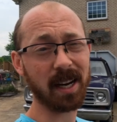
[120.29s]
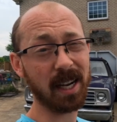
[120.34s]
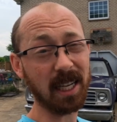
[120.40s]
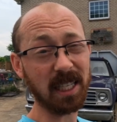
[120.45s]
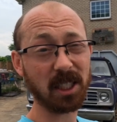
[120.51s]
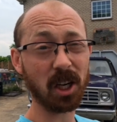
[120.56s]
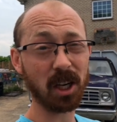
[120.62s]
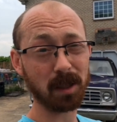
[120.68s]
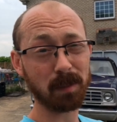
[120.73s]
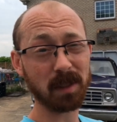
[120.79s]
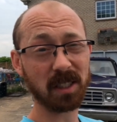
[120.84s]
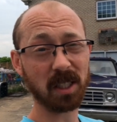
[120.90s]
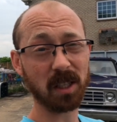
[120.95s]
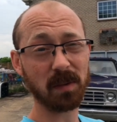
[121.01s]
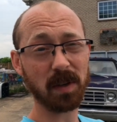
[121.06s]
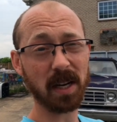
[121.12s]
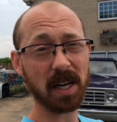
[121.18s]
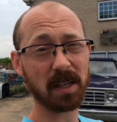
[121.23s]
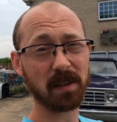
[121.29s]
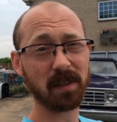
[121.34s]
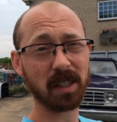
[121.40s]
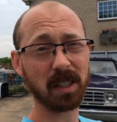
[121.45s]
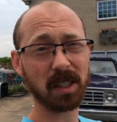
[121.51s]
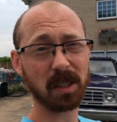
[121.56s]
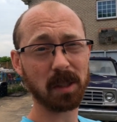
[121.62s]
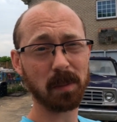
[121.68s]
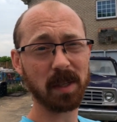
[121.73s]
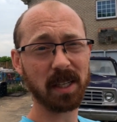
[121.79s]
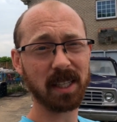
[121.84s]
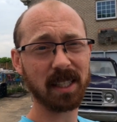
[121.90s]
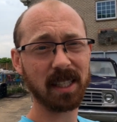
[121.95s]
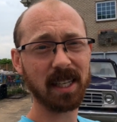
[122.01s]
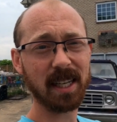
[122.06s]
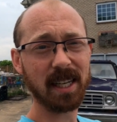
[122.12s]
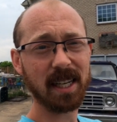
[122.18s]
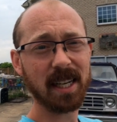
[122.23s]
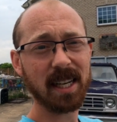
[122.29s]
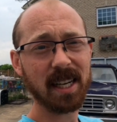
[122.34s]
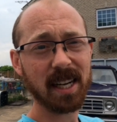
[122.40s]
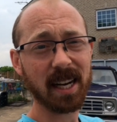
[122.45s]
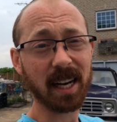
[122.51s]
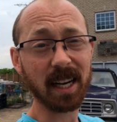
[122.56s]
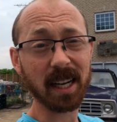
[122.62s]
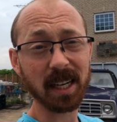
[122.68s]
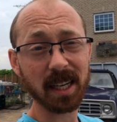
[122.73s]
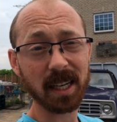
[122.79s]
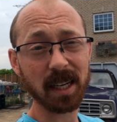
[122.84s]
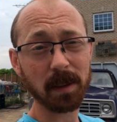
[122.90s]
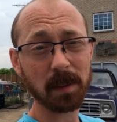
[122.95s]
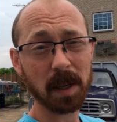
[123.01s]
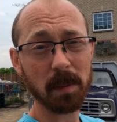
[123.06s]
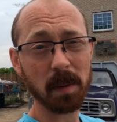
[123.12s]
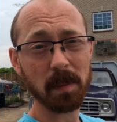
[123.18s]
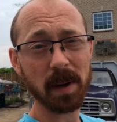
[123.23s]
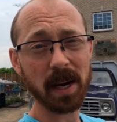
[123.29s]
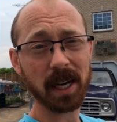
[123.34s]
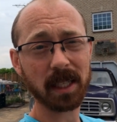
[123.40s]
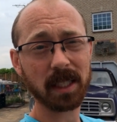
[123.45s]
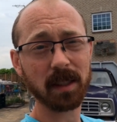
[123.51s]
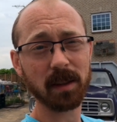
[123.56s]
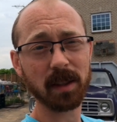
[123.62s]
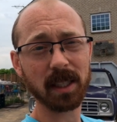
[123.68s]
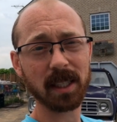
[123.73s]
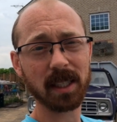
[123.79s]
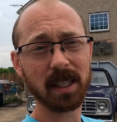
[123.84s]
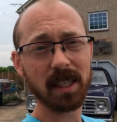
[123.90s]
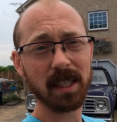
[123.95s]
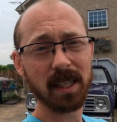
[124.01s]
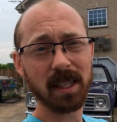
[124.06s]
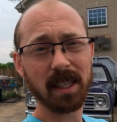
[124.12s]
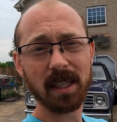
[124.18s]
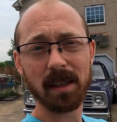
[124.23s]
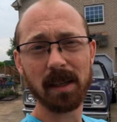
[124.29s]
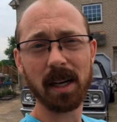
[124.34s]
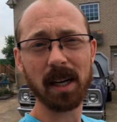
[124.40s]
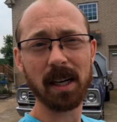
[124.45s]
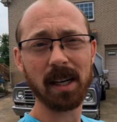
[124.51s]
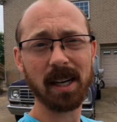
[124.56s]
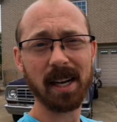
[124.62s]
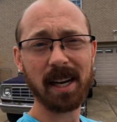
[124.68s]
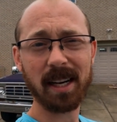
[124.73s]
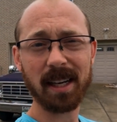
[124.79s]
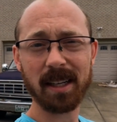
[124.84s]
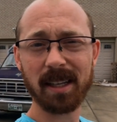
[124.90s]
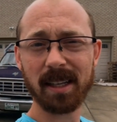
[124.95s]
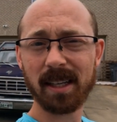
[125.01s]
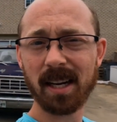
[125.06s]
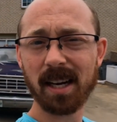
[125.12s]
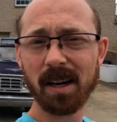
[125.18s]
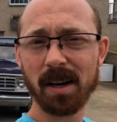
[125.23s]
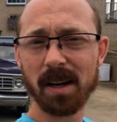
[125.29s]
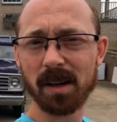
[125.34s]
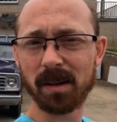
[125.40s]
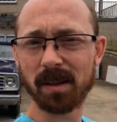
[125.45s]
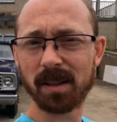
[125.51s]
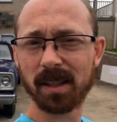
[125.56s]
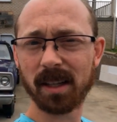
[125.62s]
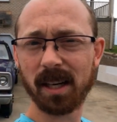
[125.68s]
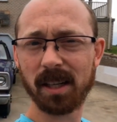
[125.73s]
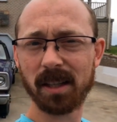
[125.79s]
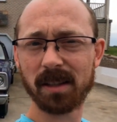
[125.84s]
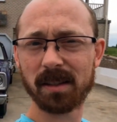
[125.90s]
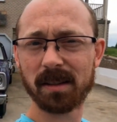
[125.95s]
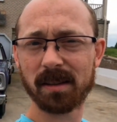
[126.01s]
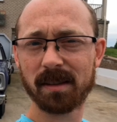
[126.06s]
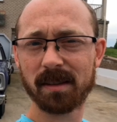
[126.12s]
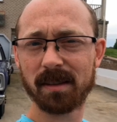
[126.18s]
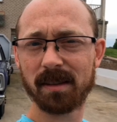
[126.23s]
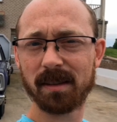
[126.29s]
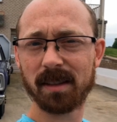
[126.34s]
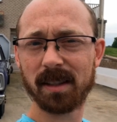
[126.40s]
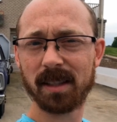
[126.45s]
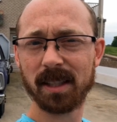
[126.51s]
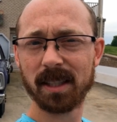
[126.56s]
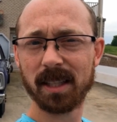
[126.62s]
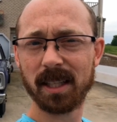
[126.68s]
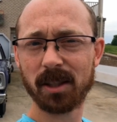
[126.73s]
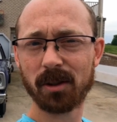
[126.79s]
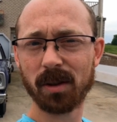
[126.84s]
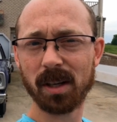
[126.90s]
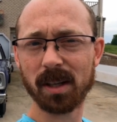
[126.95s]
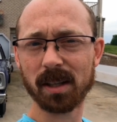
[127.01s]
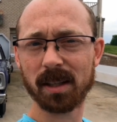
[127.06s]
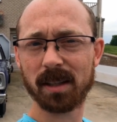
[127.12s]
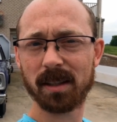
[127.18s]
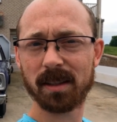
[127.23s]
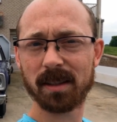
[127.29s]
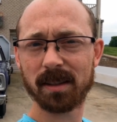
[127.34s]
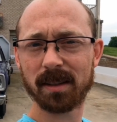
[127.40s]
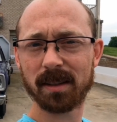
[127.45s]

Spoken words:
and I talked myself out of it a little bit and ended up coming back to it. And I don't know, I like that truck.